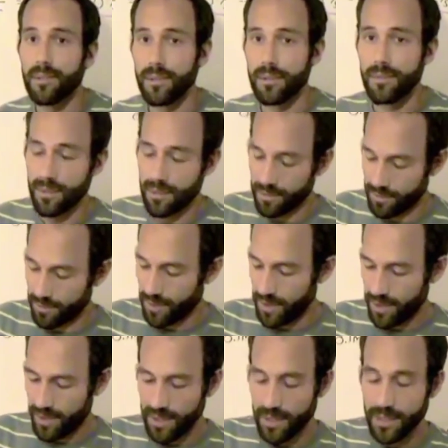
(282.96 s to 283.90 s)
or the
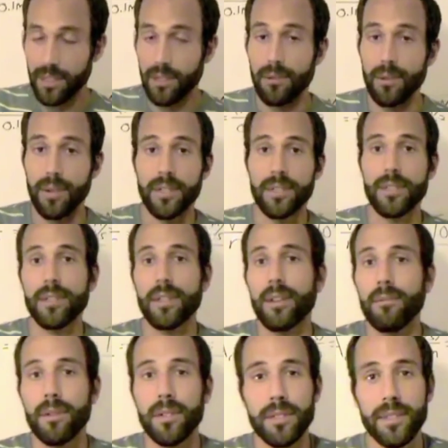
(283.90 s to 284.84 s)
acceleration
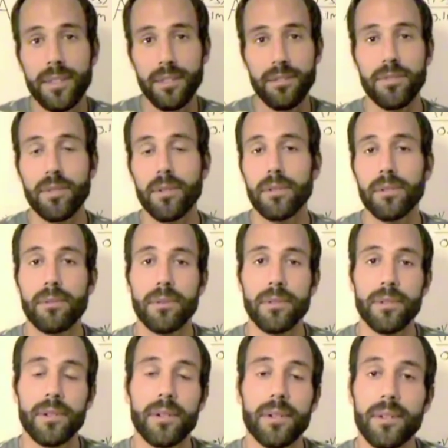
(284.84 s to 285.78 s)
at which things fall
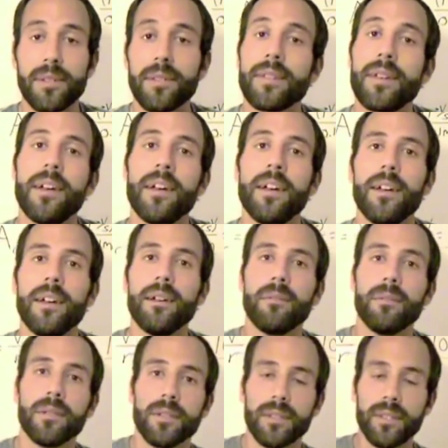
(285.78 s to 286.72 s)
towards Earth,
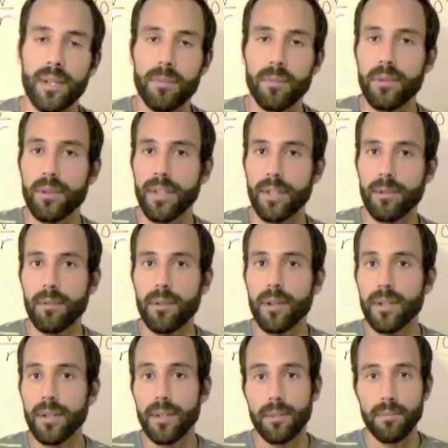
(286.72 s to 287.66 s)
which is
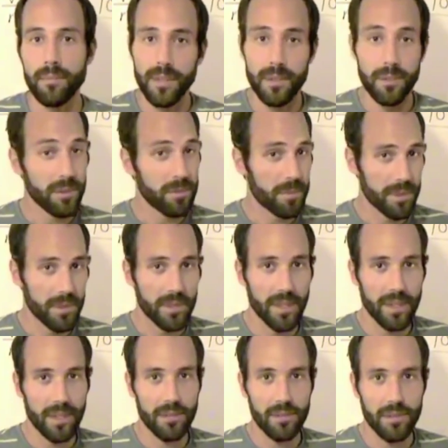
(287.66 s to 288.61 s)
9.81 meters per
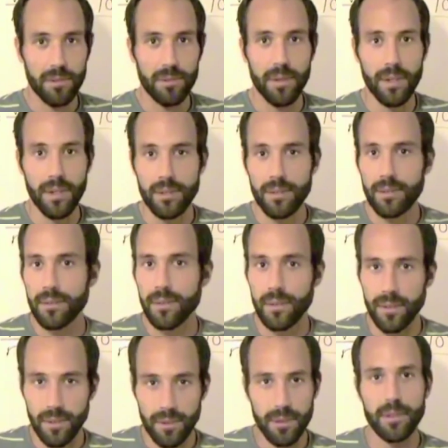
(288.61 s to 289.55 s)
second squared. So
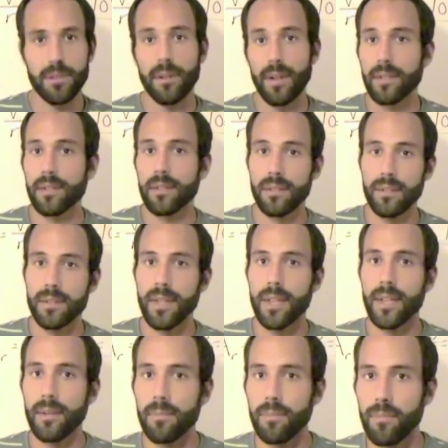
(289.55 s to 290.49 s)
the units are actually the
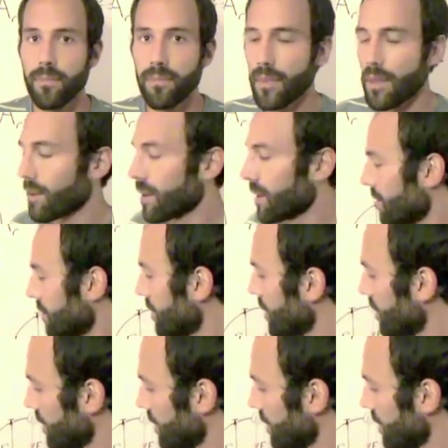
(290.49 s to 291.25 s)
same. Okay.